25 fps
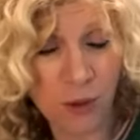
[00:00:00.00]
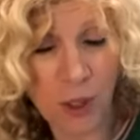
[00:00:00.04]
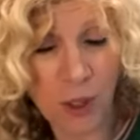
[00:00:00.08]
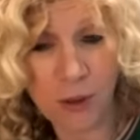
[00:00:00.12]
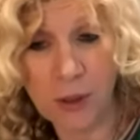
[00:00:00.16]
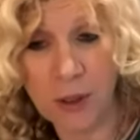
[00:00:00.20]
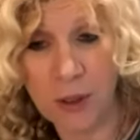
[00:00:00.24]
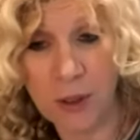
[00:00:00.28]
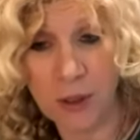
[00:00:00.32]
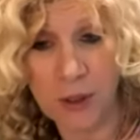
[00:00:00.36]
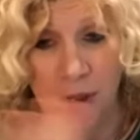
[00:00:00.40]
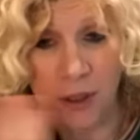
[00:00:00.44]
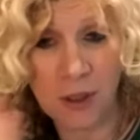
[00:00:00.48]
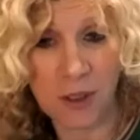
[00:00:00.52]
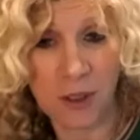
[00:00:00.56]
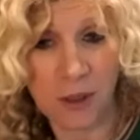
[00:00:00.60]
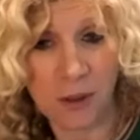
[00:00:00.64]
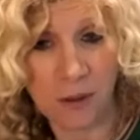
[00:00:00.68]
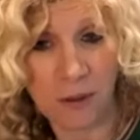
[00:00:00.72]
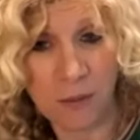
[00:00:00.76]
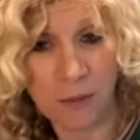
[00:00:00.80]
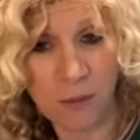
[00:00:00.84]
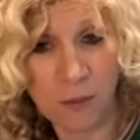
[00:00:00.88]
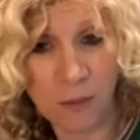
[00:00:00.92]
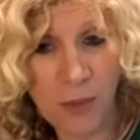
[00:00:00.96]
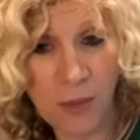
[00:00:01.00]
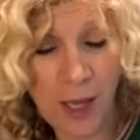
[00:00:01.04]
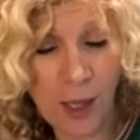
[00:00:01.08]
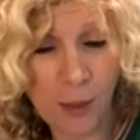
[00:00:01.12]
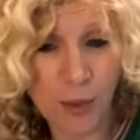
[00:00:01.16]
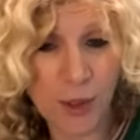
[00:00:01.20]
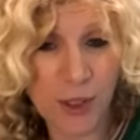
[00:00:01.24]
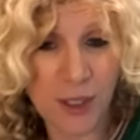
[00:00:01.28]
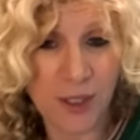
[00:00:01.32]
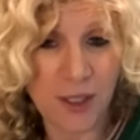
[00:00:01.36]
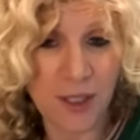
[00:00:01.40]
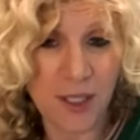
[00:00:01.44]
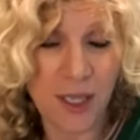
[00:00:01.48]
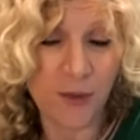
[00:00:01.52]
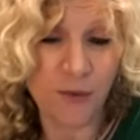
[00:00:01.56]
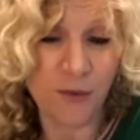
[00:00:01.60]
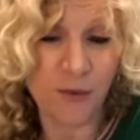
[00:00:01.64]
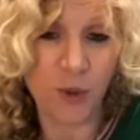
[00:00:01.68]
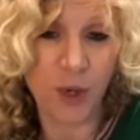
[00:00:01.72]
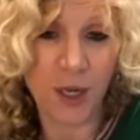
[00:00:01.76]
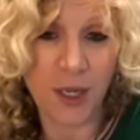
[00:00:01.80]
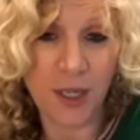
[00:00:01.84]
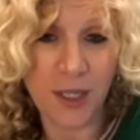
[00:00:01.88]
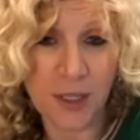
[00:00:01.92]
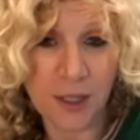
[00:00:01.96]
Kroger's and Albertsons,
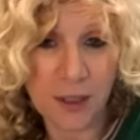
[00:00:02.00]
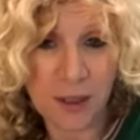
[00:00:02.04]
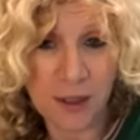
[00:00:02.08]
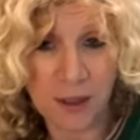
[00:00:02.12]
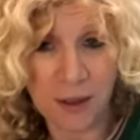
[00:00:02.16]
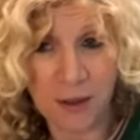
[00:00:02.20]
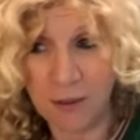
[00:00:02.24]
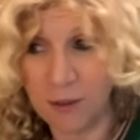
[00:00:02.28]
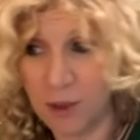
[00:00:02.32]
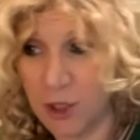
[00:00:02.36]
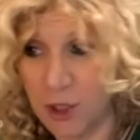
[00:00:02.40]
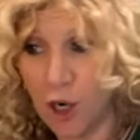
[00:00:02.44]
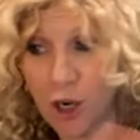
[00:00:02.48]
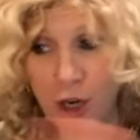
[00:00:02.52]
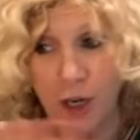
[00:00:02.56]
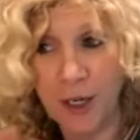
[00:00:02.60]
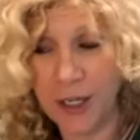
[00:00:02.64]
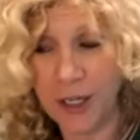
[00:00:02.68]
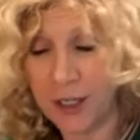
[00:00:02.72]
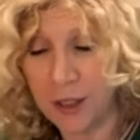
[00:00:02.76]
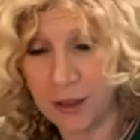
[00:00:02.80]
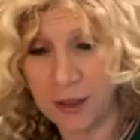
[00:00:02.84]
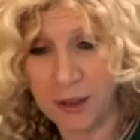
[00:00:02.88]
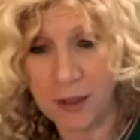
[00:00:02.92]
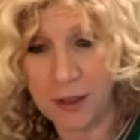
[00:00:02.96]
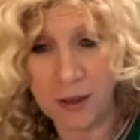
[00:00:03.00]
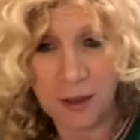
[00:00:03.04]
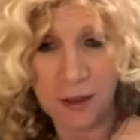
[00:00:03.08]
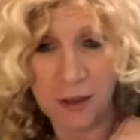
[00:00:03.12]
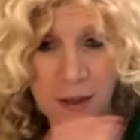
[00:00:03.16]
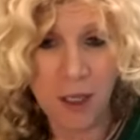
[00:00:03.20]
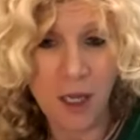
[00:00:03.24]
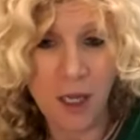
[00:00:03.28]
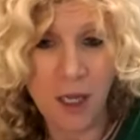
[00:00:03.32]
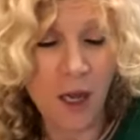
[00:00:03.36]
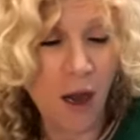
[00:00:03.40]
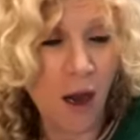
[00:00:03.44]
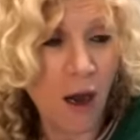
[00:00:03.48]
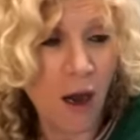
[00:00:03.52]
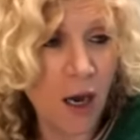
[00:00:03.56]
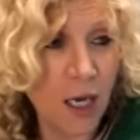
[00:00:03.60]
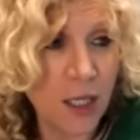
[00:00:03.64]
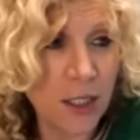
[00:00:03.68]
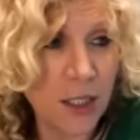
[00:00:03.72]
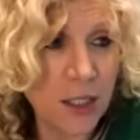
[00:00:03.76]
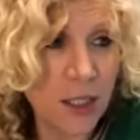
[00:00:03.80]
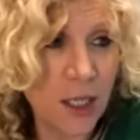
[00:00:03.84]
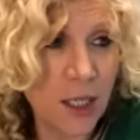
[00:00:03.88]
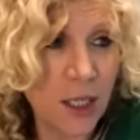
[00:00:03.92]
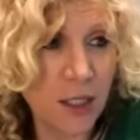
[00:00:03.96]
Safeways and Target and
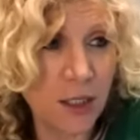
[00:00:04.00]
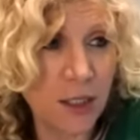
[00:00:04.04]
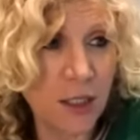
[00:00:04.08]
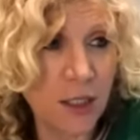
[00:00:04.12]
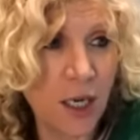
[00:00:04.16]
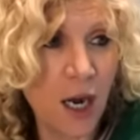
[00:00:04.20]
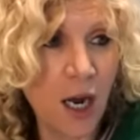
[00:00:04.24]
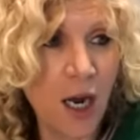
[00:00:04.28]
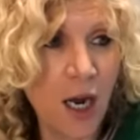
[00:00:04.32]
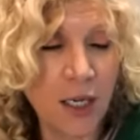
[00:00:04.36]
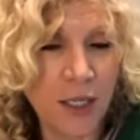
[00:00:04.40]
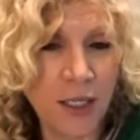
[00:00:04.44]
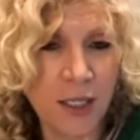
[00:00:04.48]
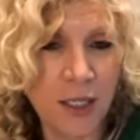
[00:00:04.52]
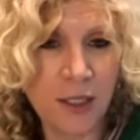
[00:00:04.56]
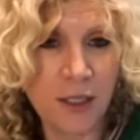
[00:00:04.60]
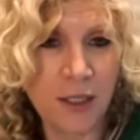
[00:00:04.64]
on and on and on.